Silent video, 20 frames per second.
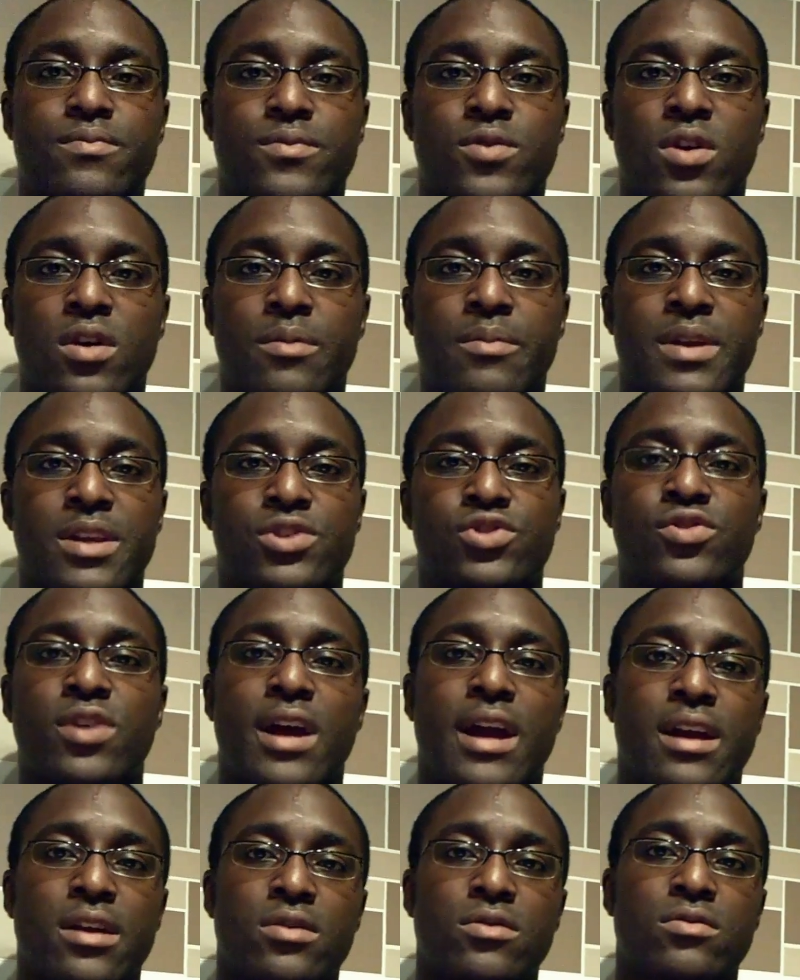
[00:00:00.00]
got him in a
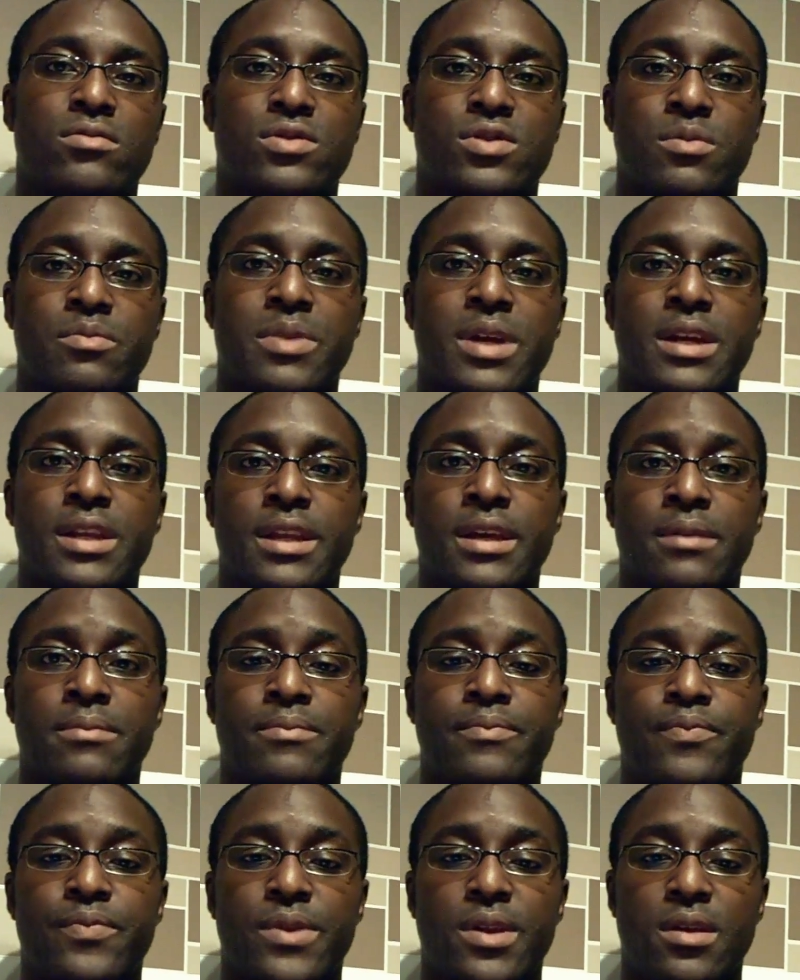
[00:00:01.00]
triangle, submitted
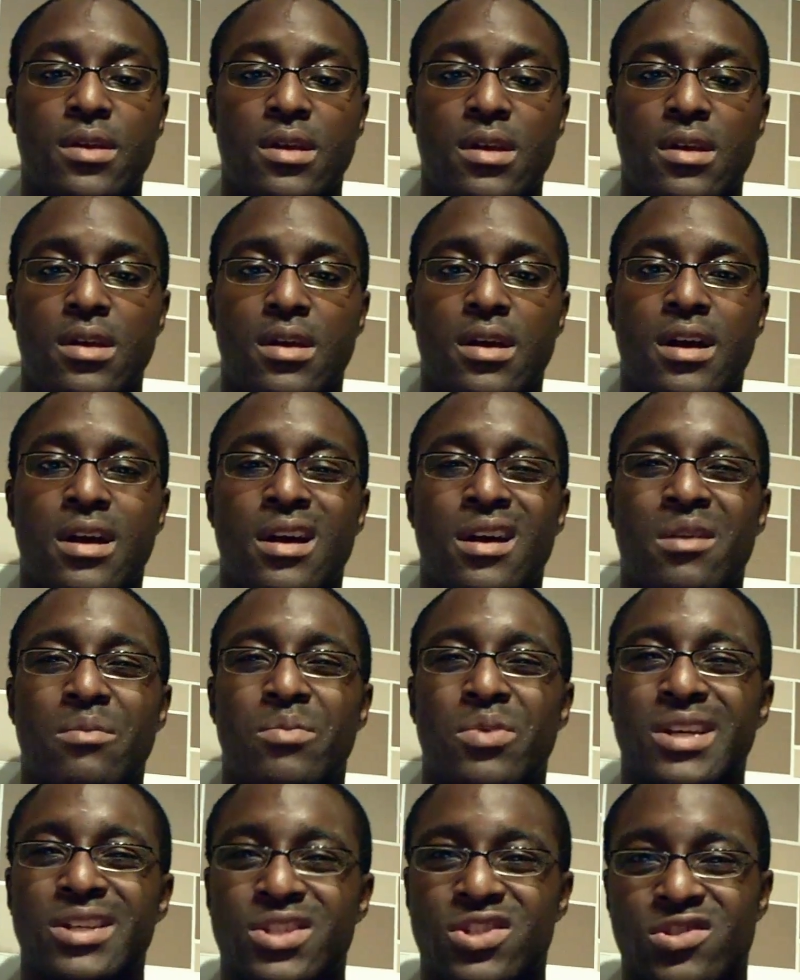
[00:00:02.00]
him.
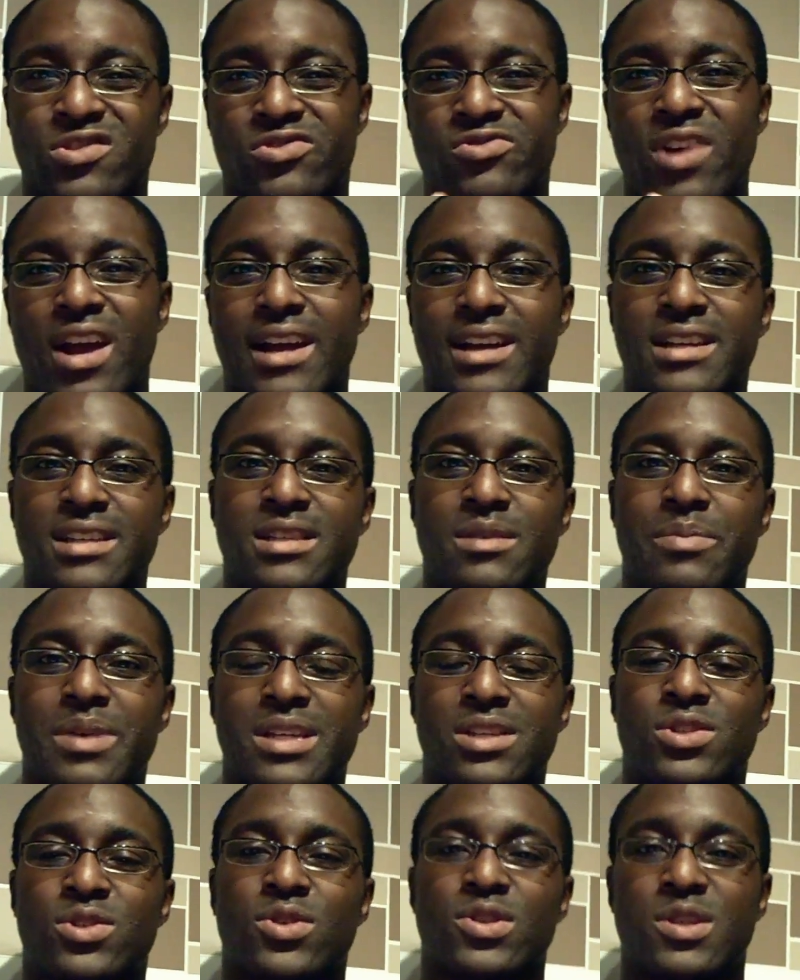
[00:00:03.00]
But his striking's a bit
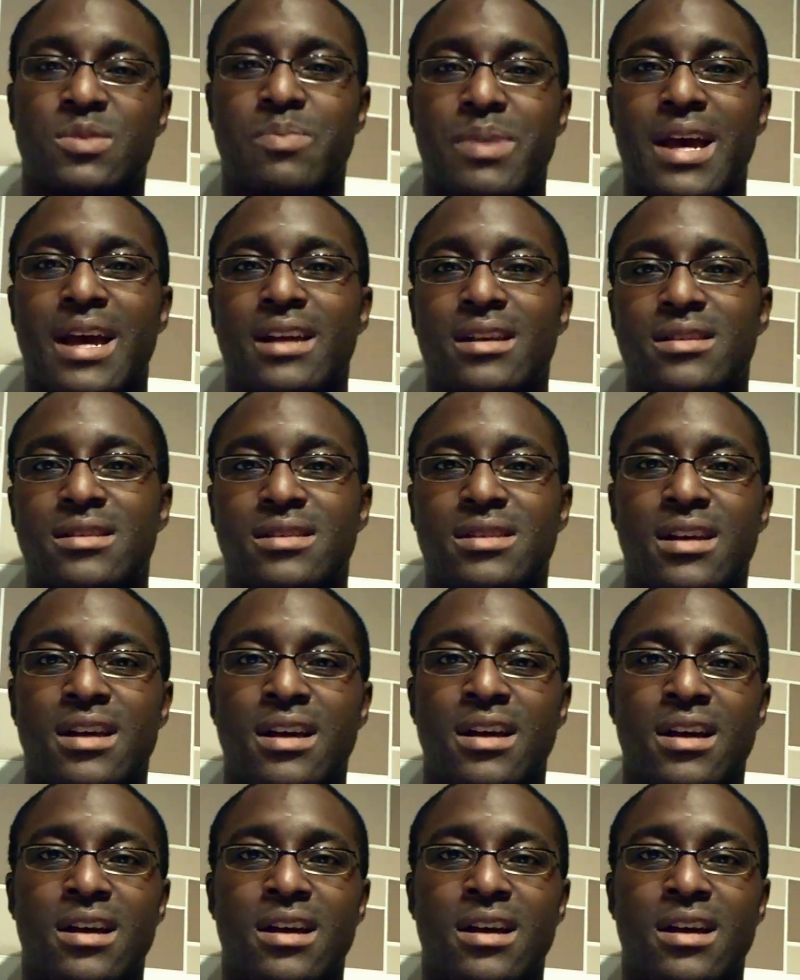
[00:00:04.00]
suspect.